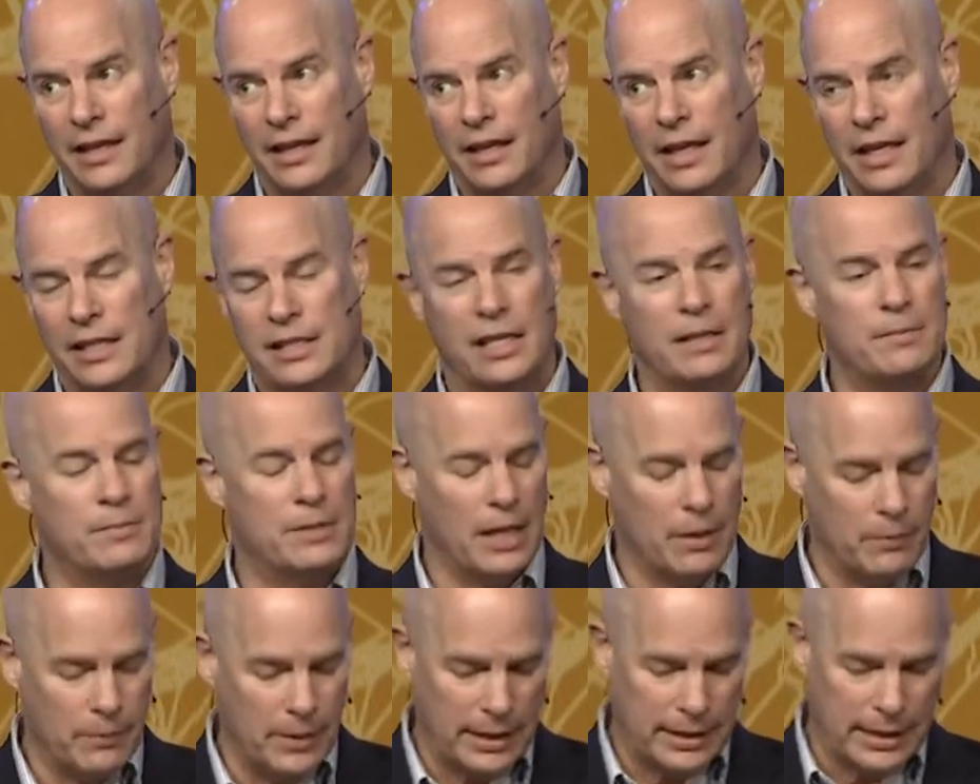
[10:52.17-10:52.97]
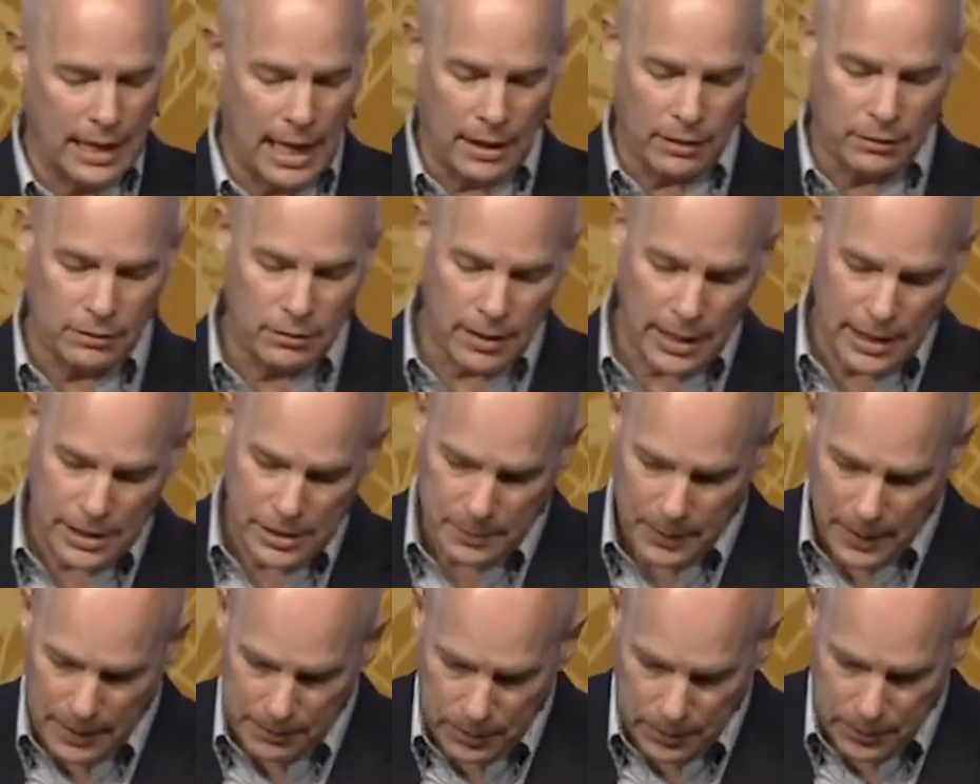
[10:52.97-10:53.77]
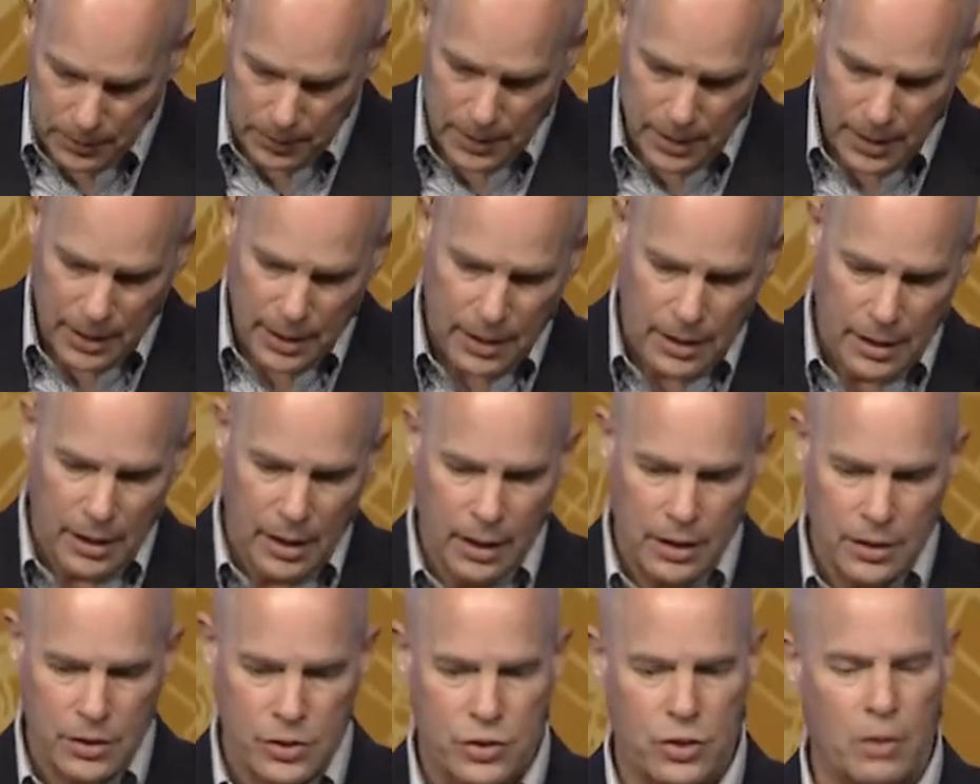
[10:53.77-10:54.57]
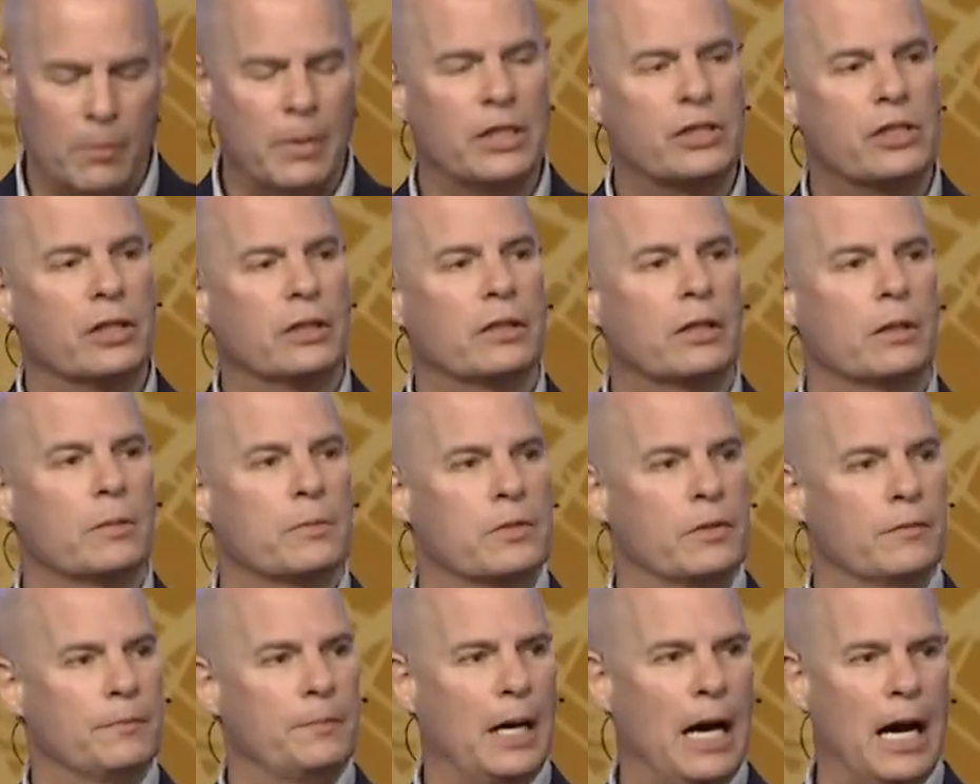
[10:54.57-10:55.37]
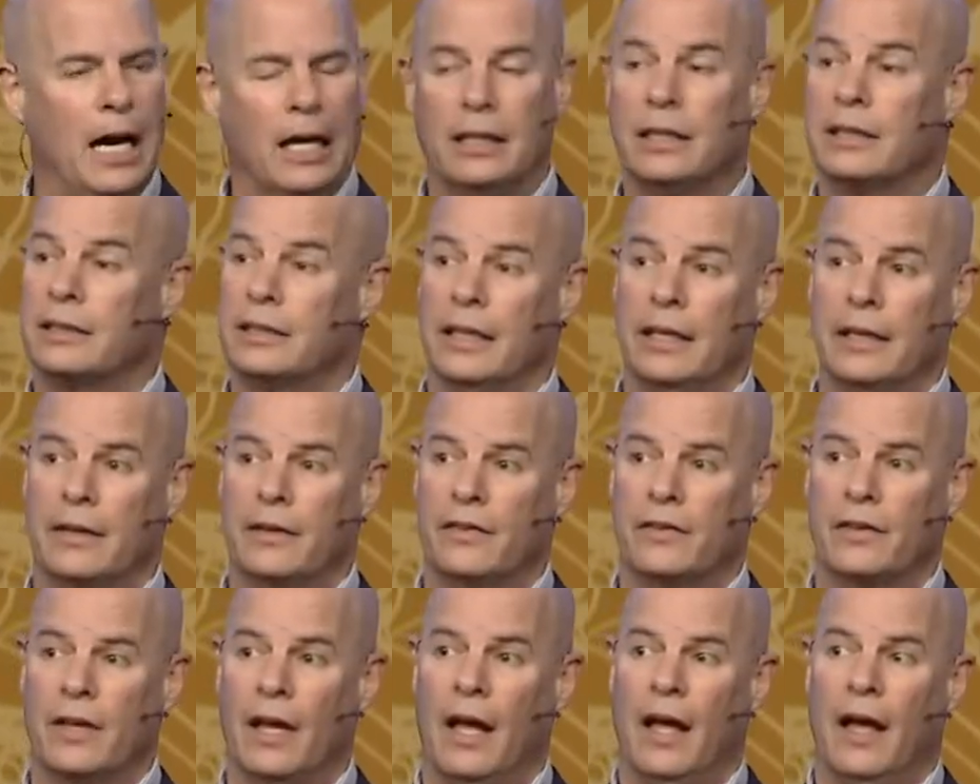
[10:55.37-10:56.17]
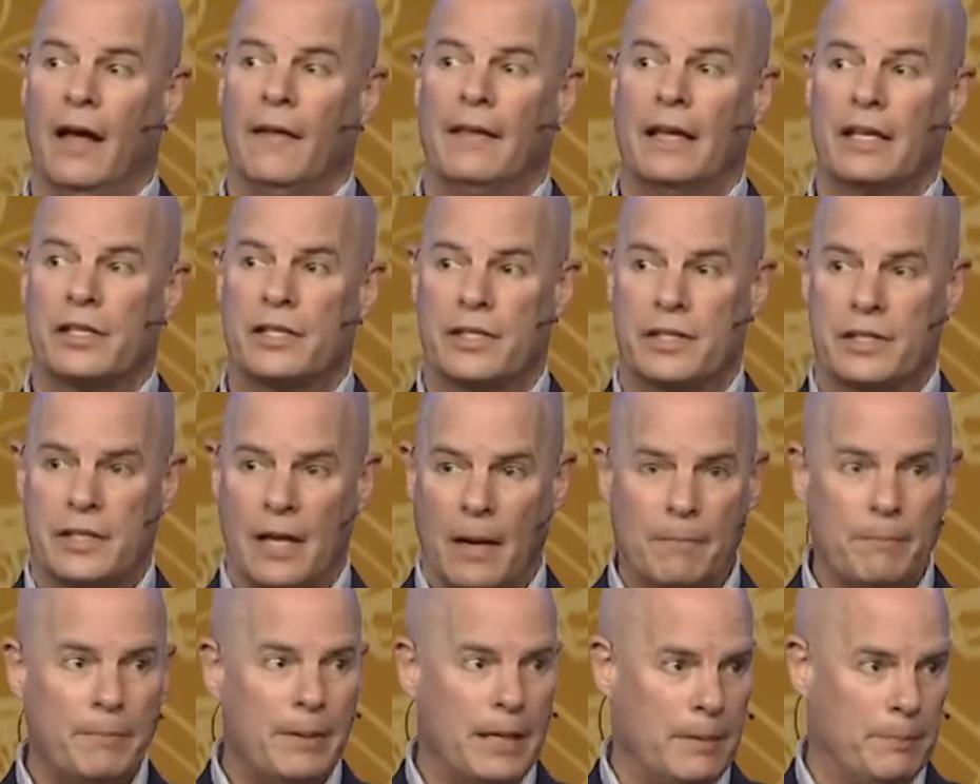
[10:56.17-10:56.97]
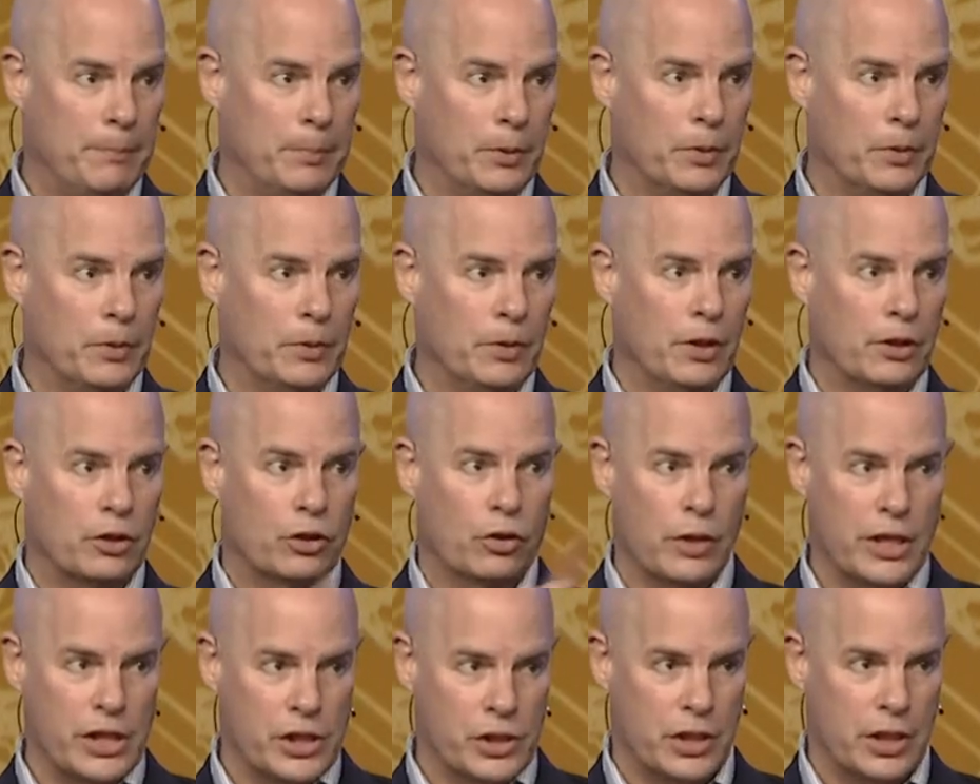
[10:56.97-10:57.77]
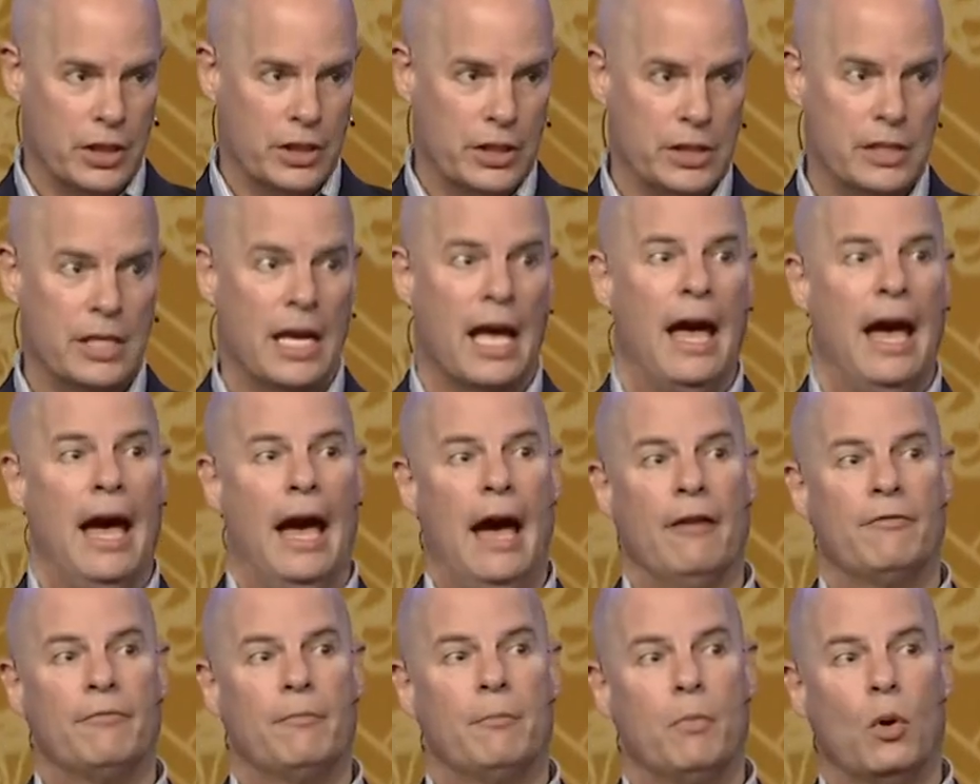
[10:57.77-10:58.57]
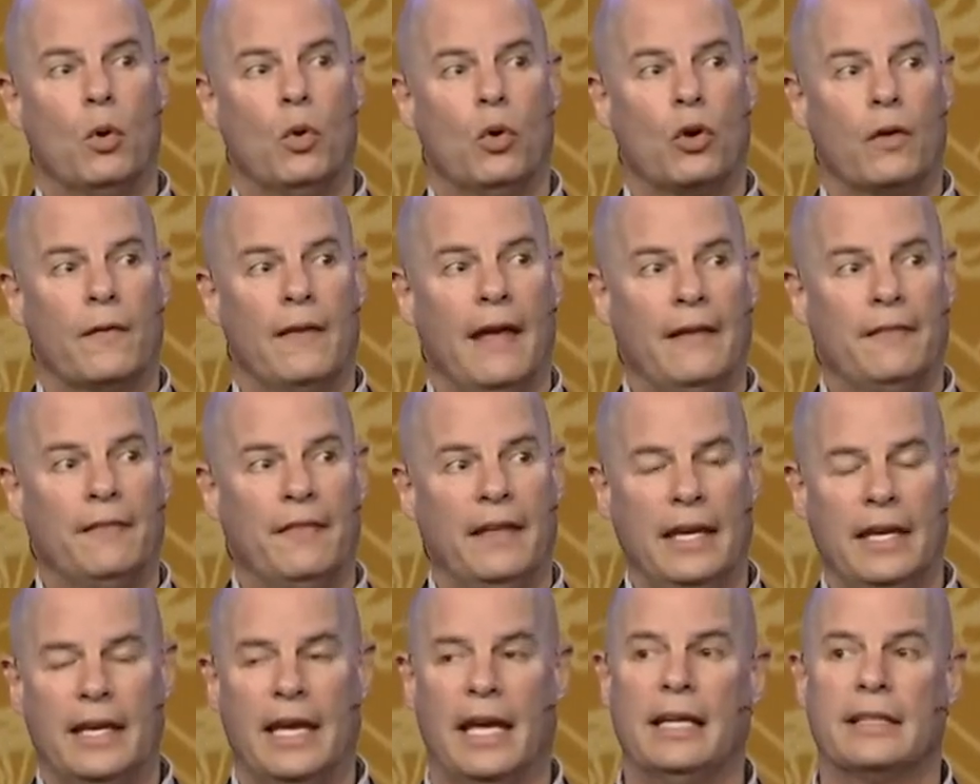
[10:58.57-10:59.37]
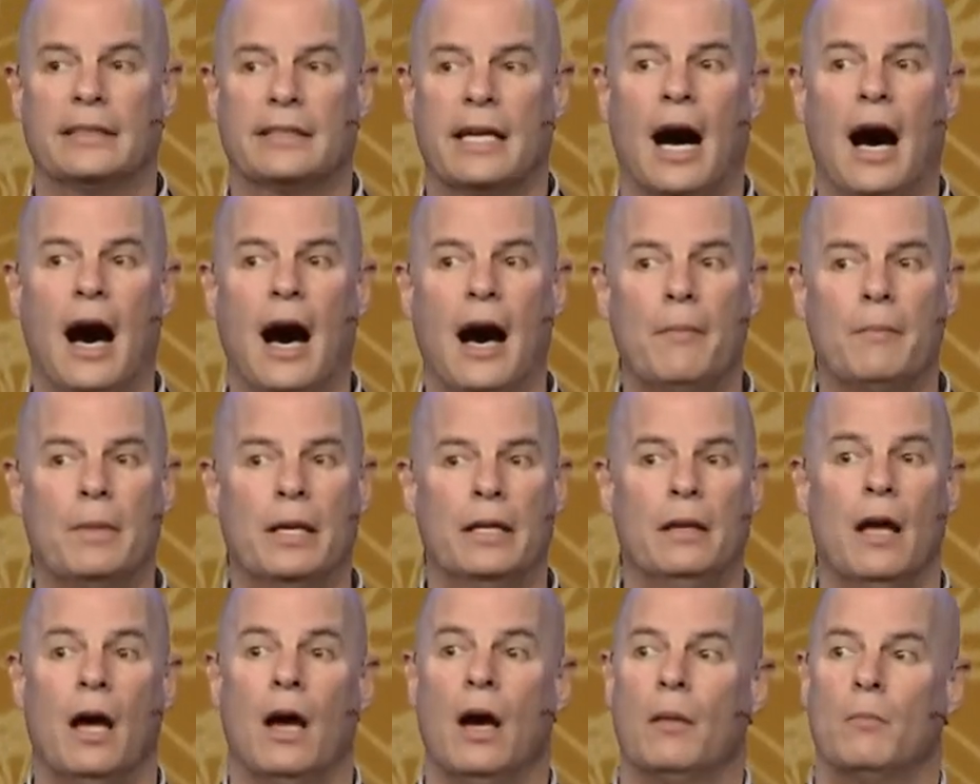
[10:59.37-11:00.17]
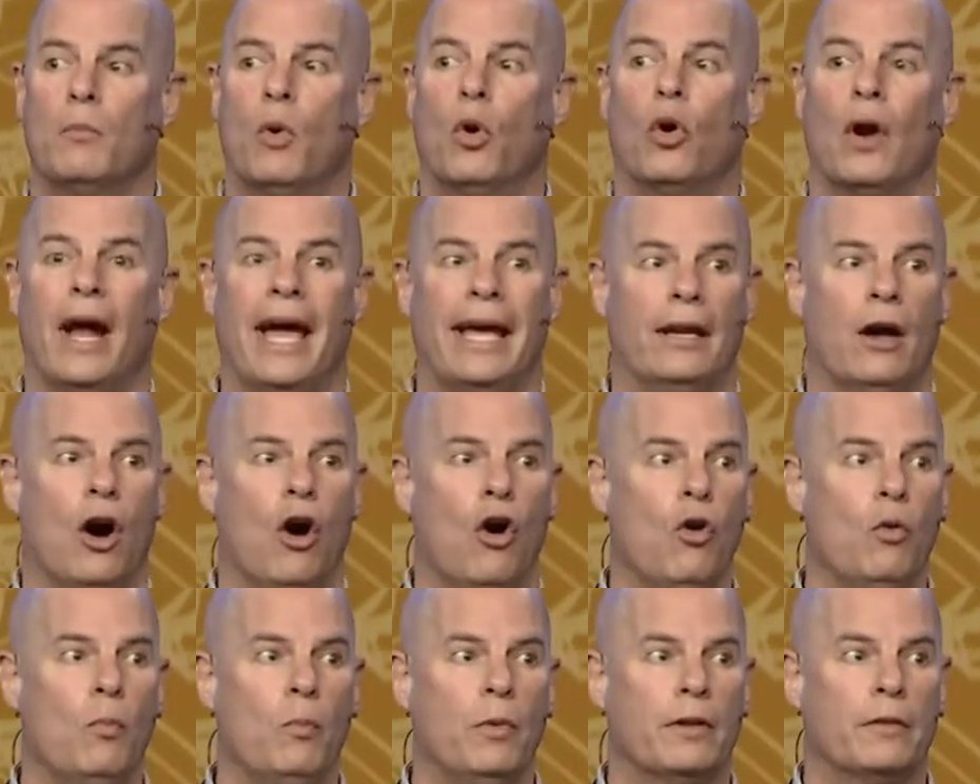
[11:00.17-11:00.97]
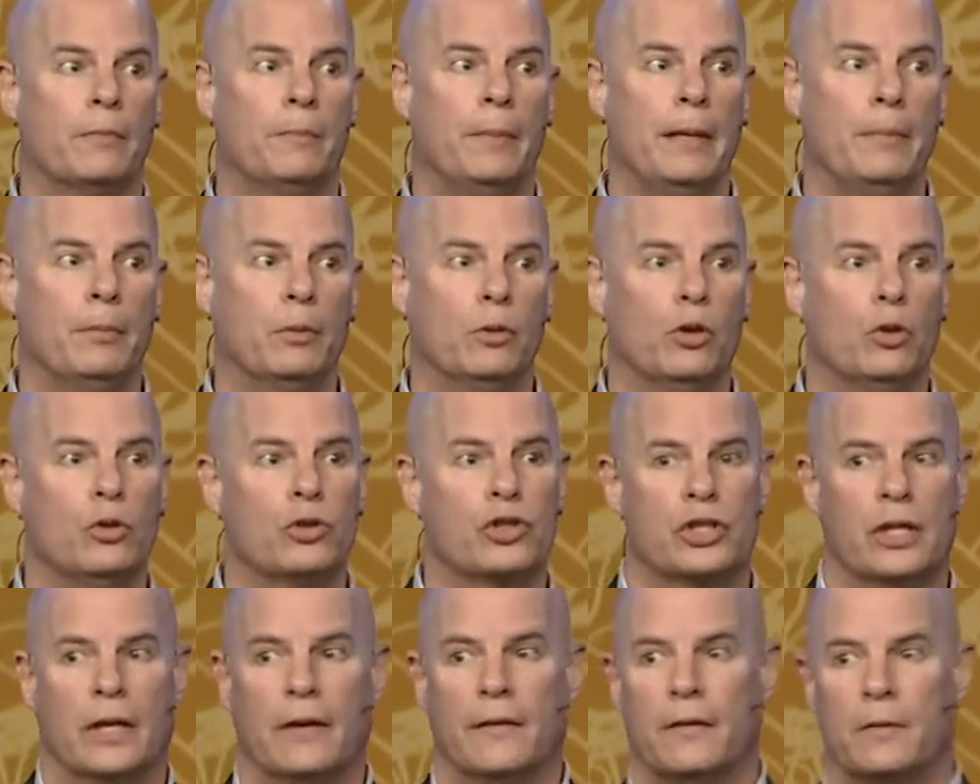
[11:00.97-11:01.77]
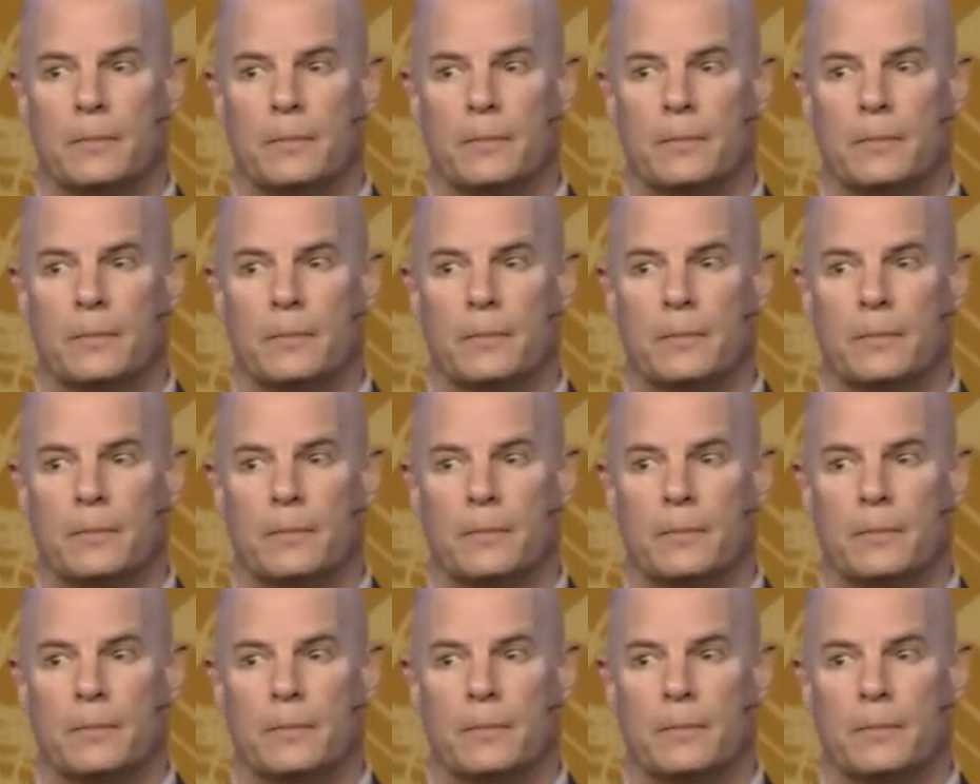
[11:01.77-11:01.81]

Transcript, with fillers: it seems that we categorize people uh, so much in terms of politics that some people, Christians, have more, they think, in common, more at home with people who share their